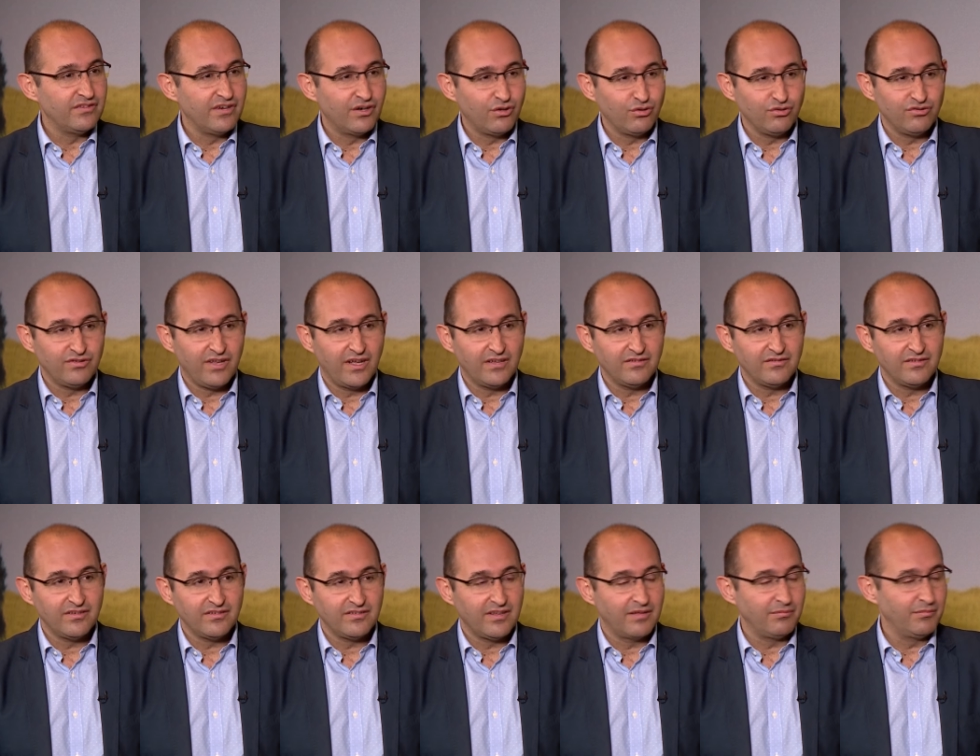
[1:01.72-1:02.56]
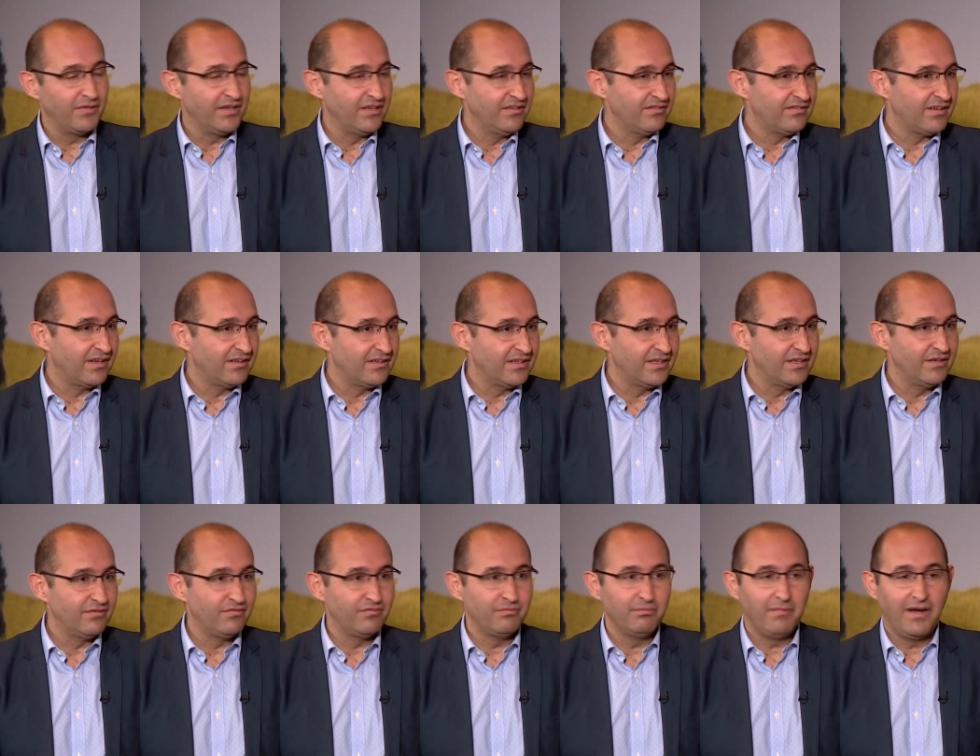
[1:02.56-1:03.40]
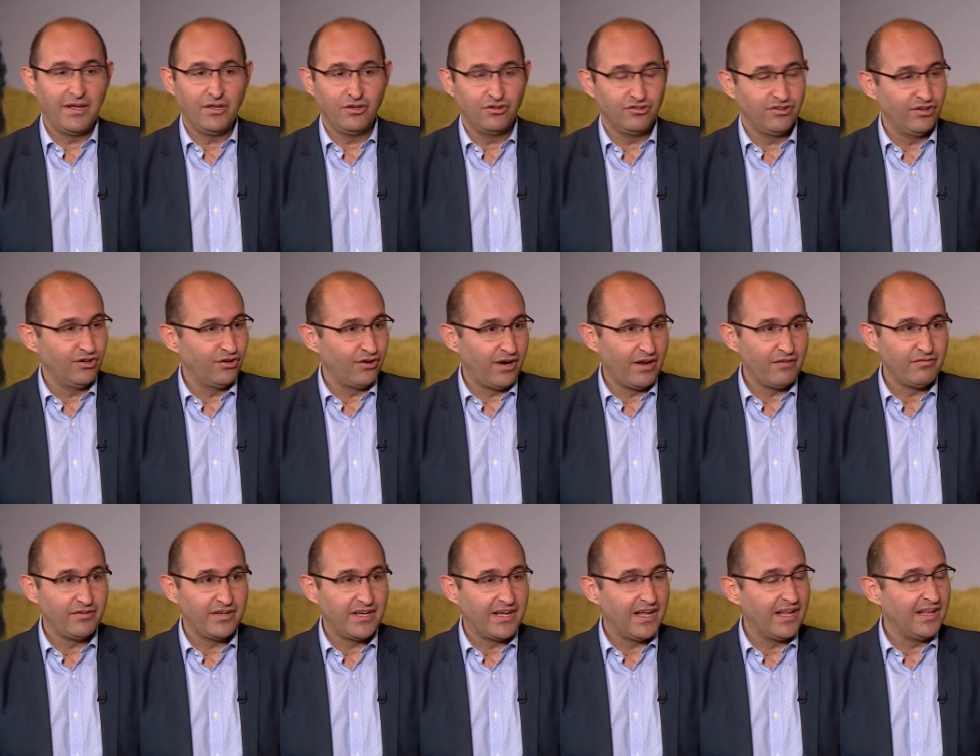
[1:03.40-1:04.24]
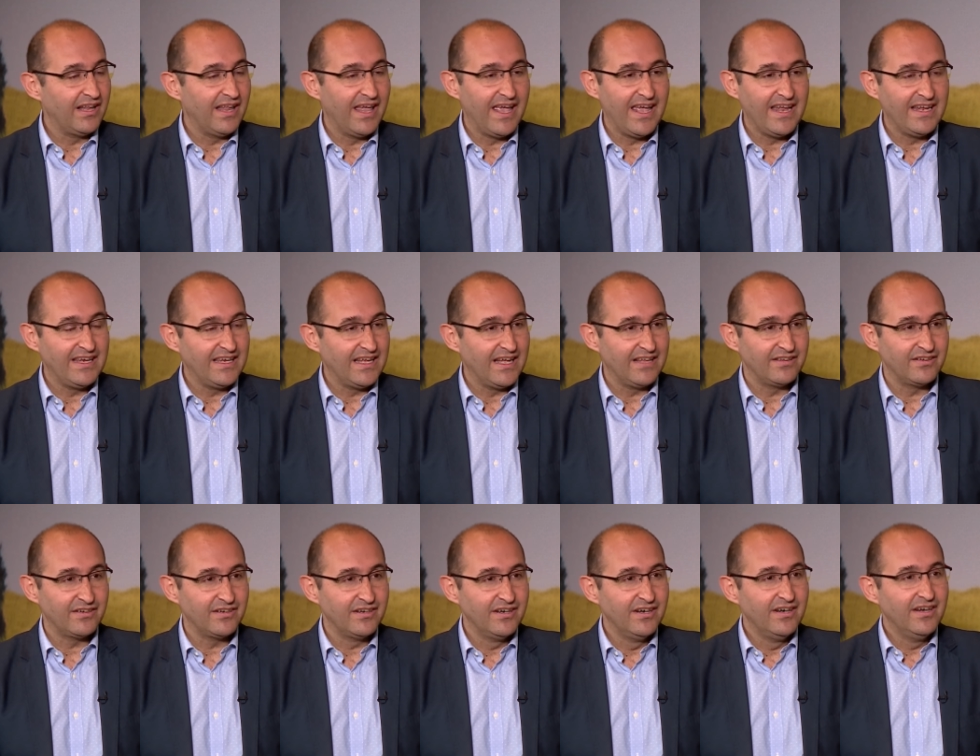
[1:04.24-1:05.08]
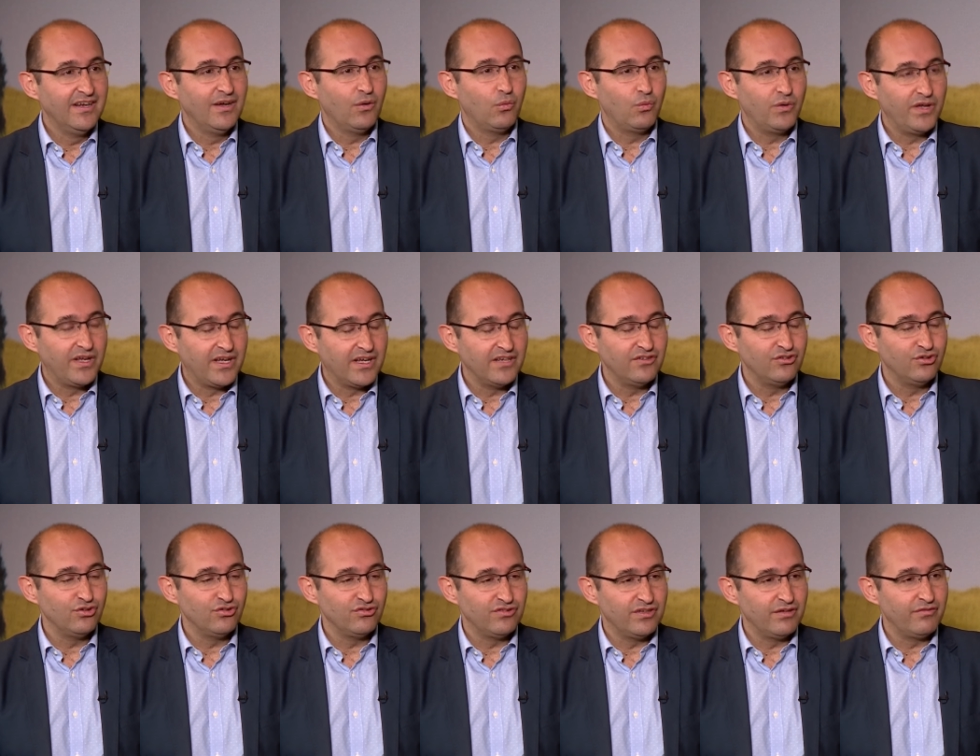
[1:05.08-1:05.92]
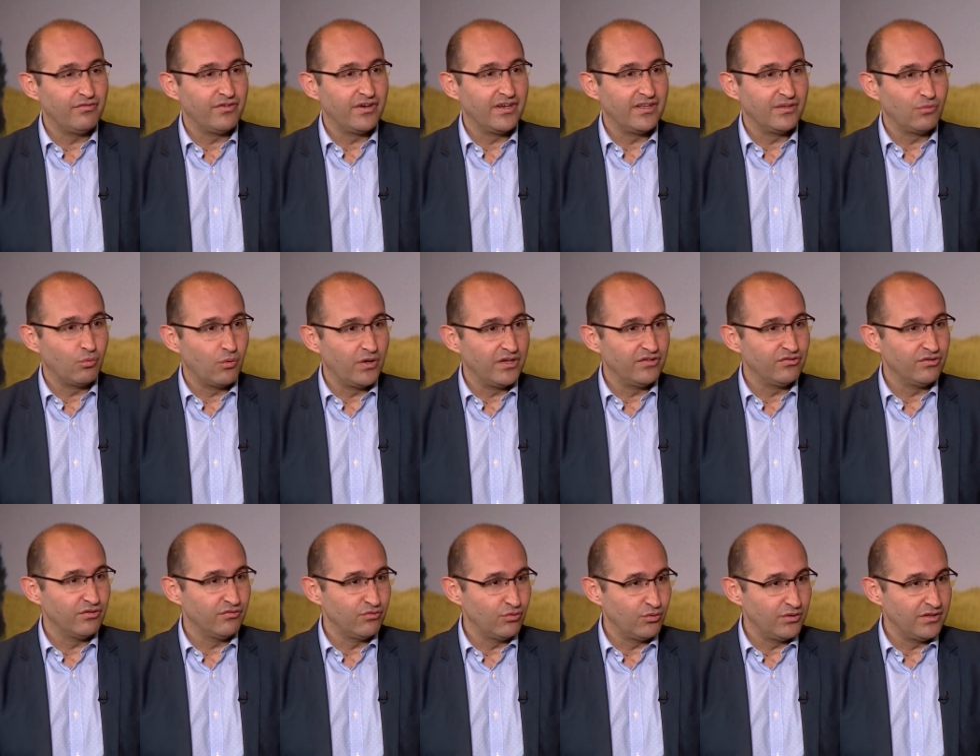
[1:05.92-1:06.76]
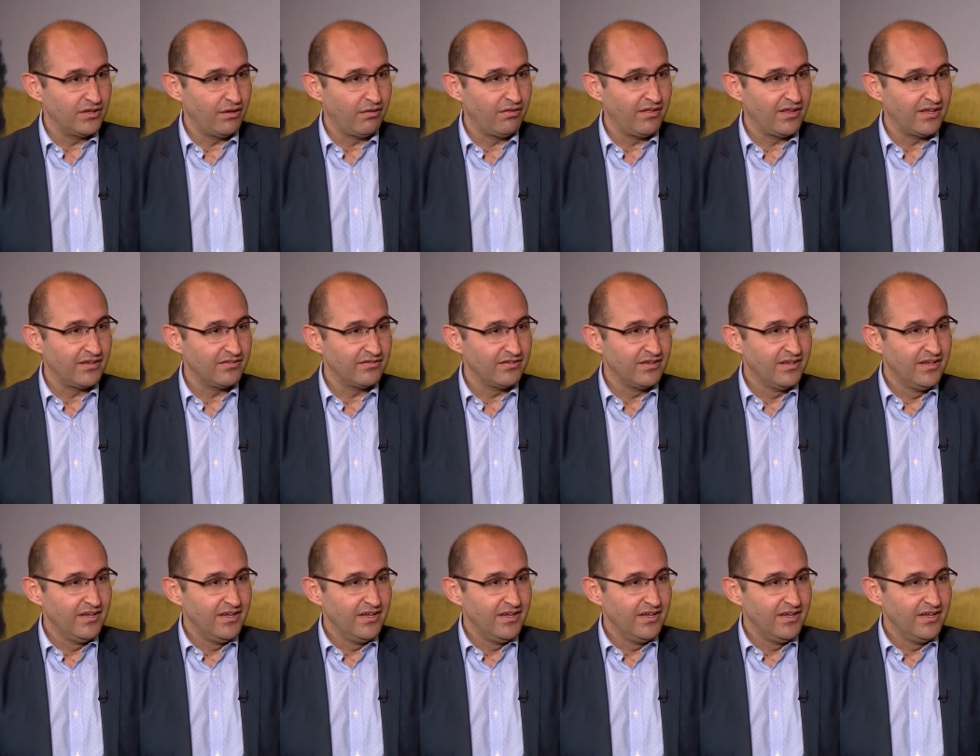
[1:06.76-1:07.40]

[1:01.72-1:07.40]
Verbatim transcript: circumstances, administrative, biogeographical, any other, we can use different ways of doing the things.